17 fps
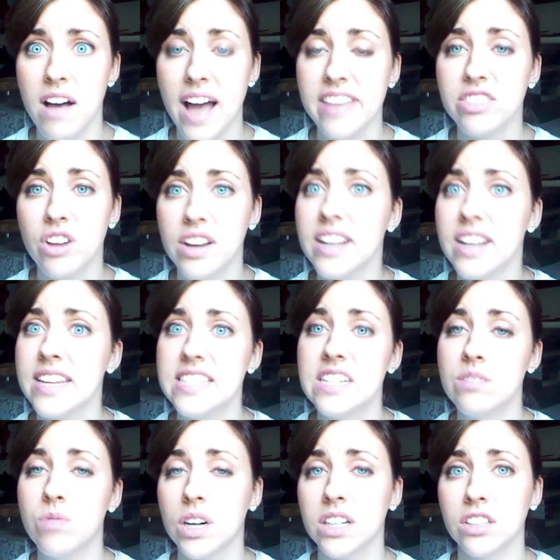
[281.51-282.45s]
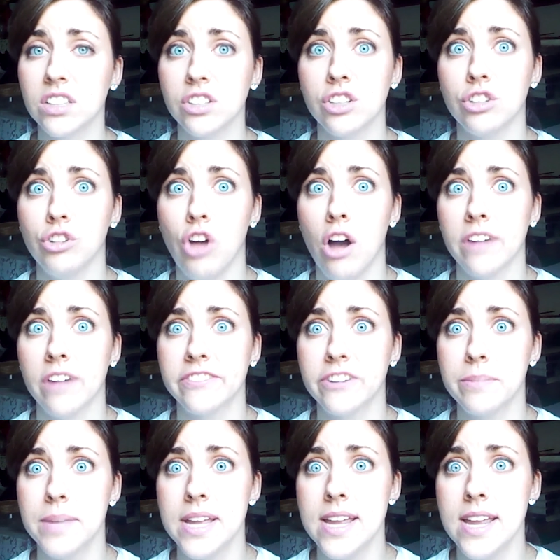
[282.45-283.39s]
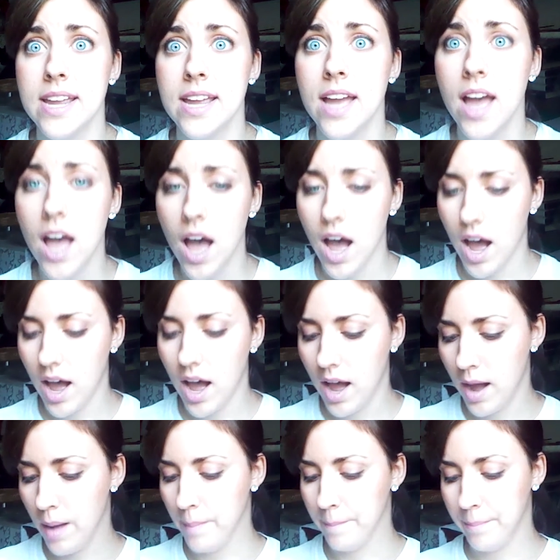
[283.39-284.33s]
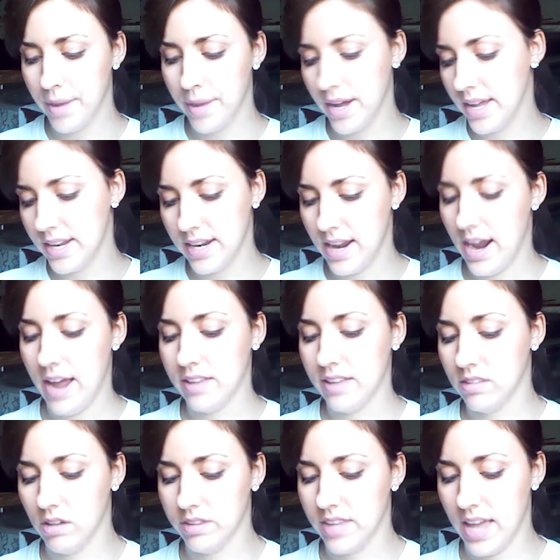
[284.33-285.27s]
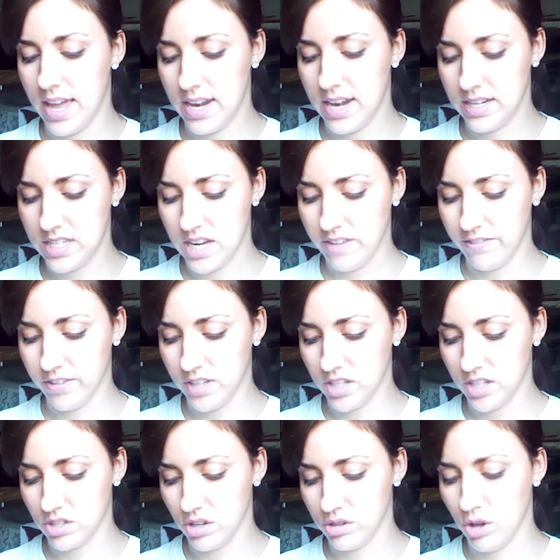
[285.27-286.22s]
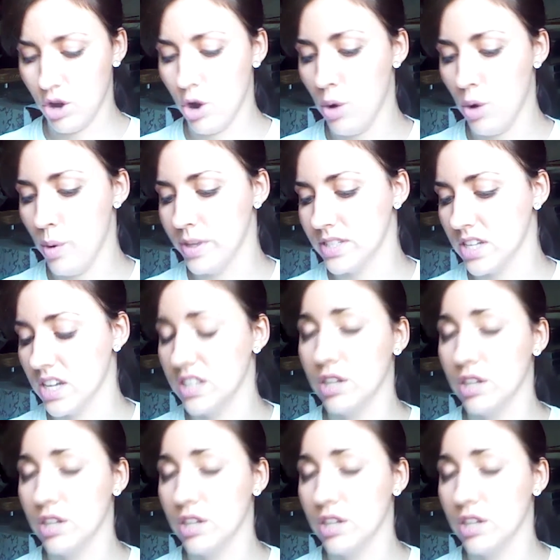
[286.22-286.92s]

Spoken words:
I thought it did run a little long for me, but I thought the editing for this on the whole was good.